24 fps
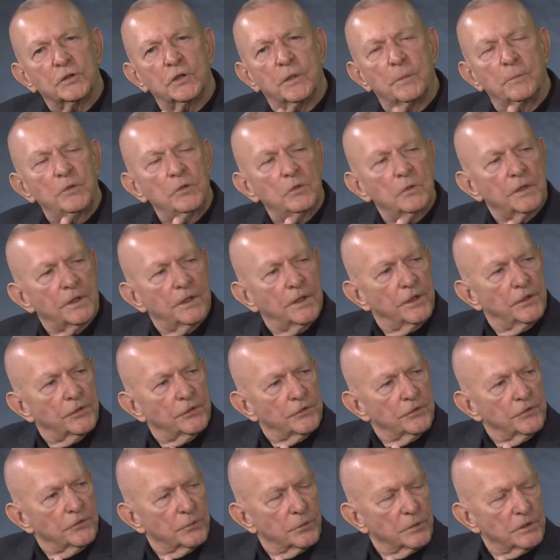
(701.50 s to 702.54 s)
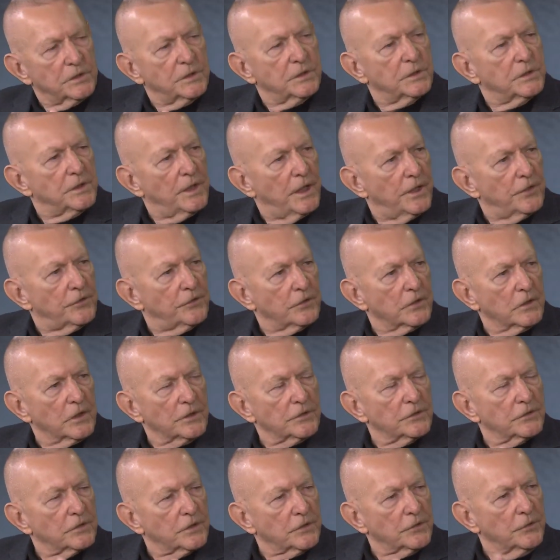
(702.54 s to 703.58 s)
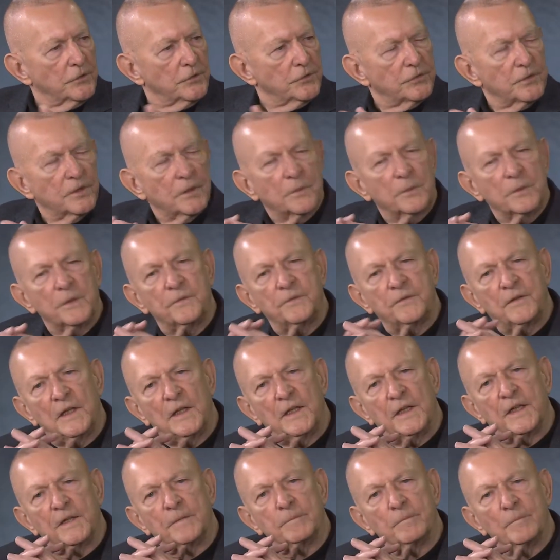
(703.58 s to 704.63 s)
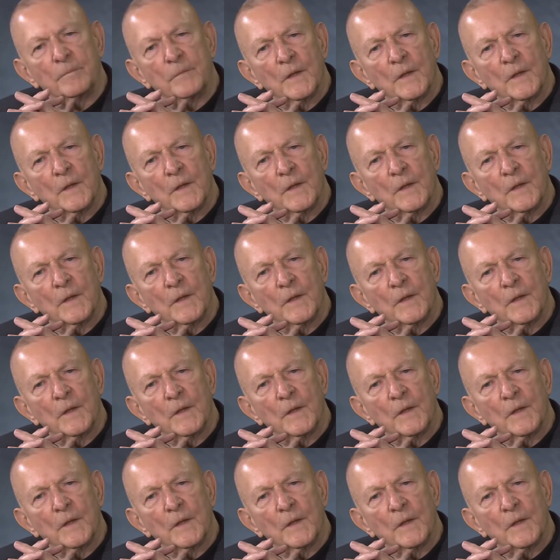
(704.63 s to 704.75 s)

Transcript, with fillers: communications with the astronauts, the crews that we were flying.